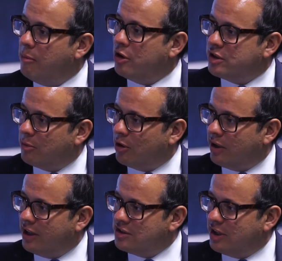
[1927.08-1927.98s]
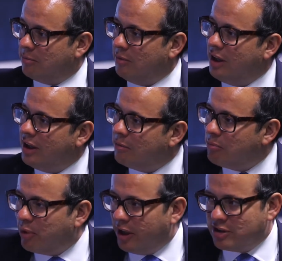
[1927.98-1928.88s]
Emerging markets, Jim.
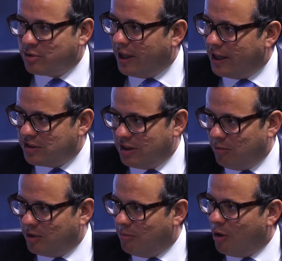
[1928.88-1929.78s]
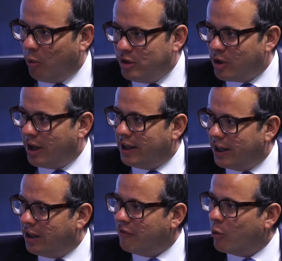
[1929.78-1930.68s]
Britain's relationship with them. Are we trading
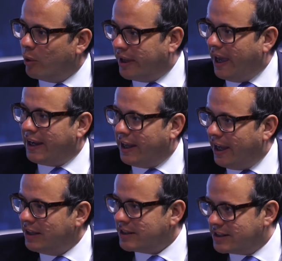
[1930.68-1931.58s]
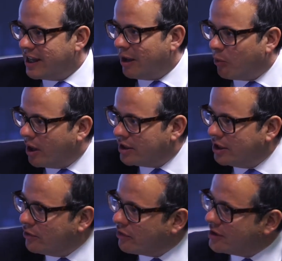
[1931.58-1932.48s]
enough? Are we getting it? Is that where the
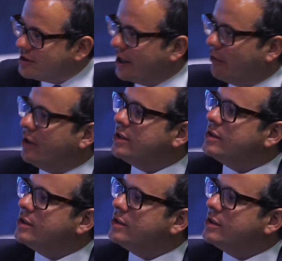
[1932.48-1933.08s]
new frontier is?